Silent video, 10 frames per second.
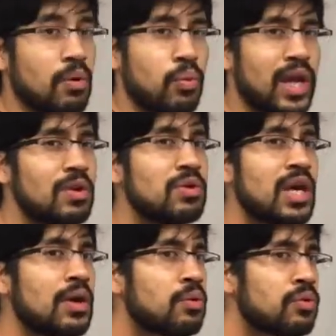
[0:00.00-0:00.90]
But where do we
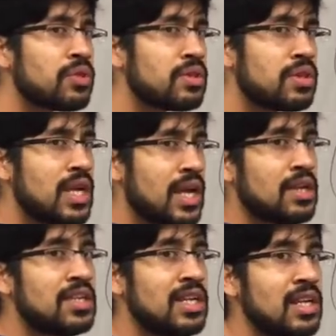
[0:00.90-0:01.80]
get all the
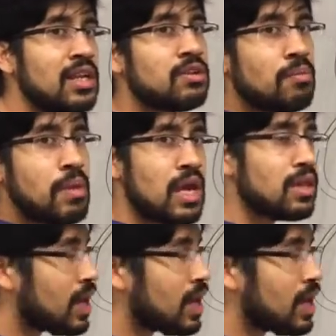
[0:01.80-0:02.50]
energy needed to make